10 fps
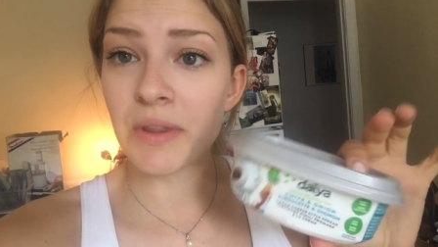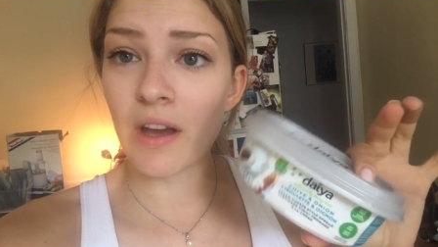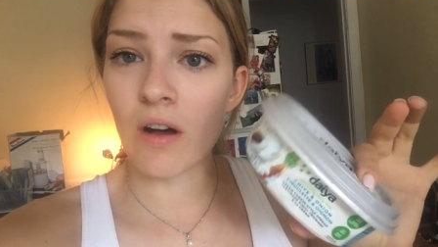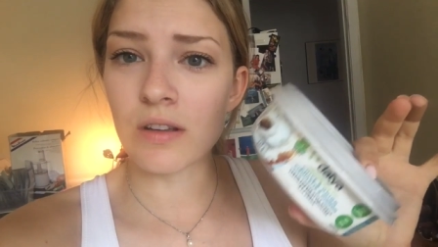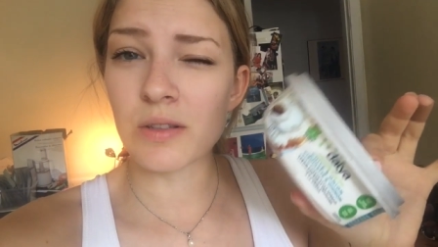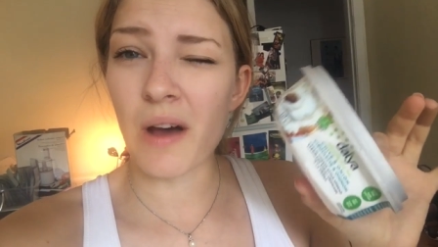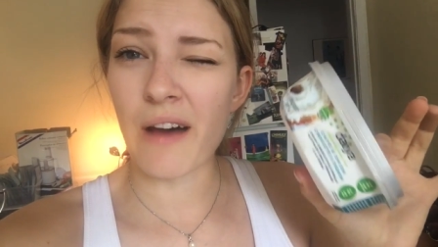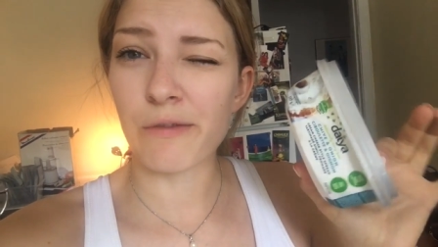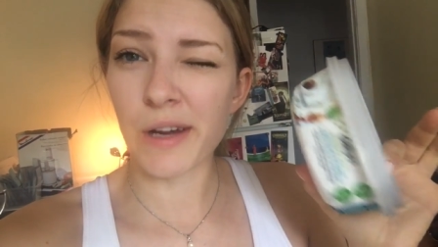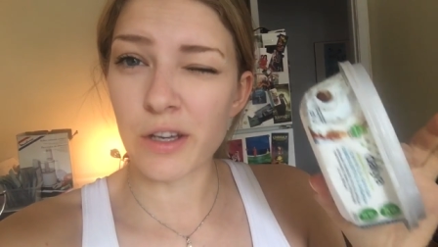but they also
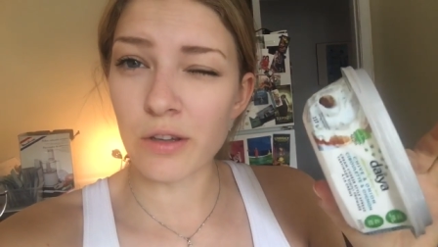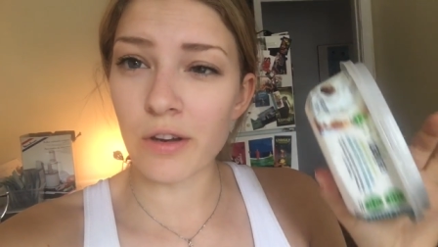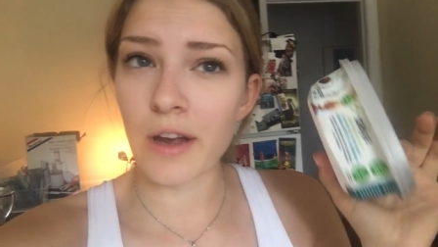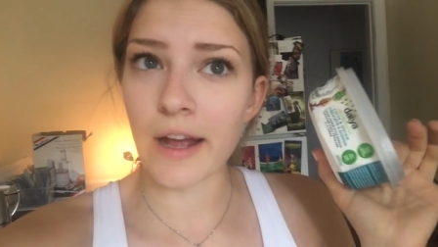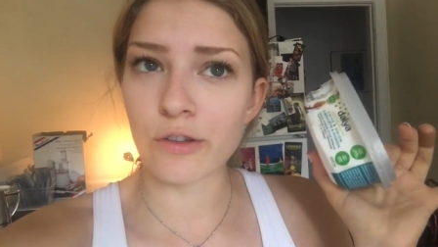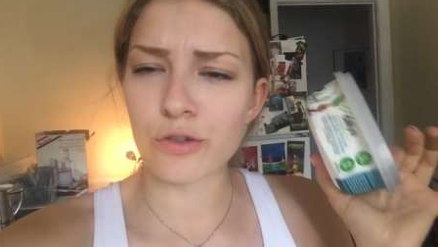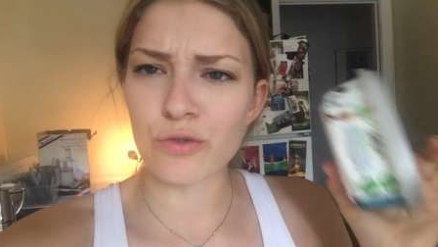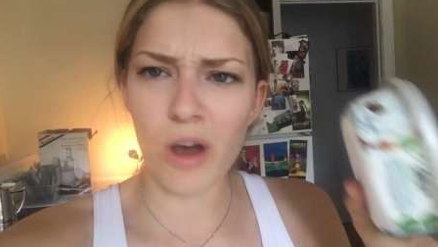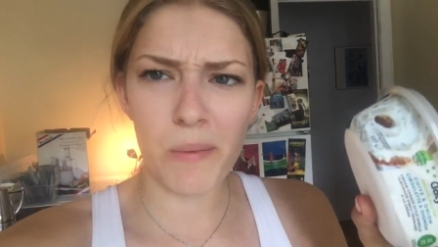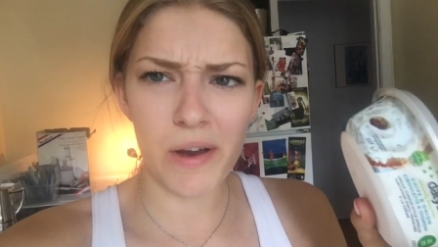have regular and
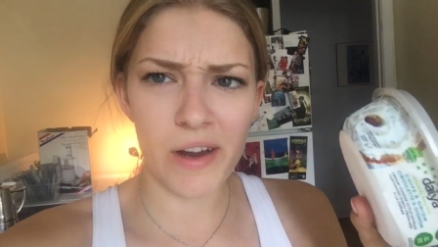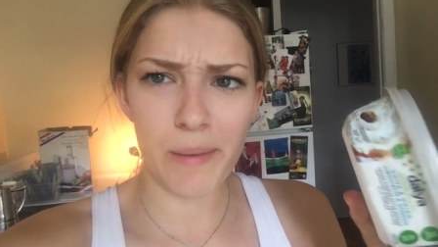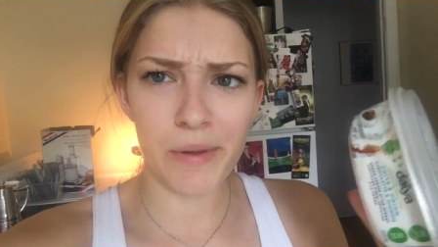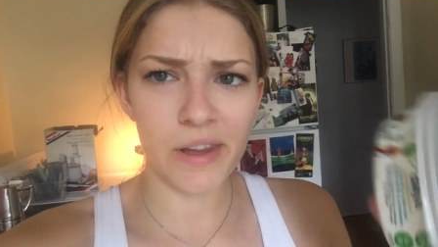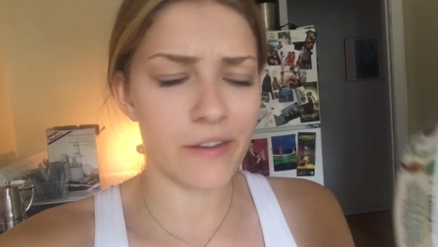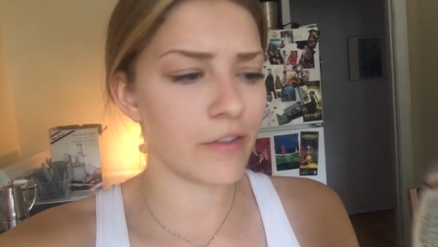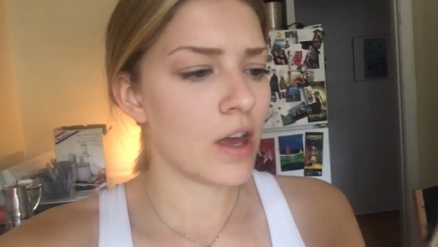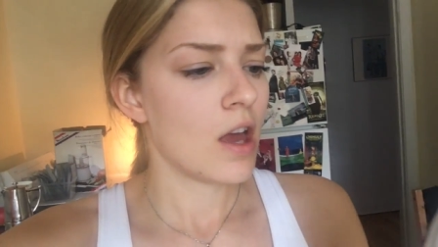strawberry, I believe.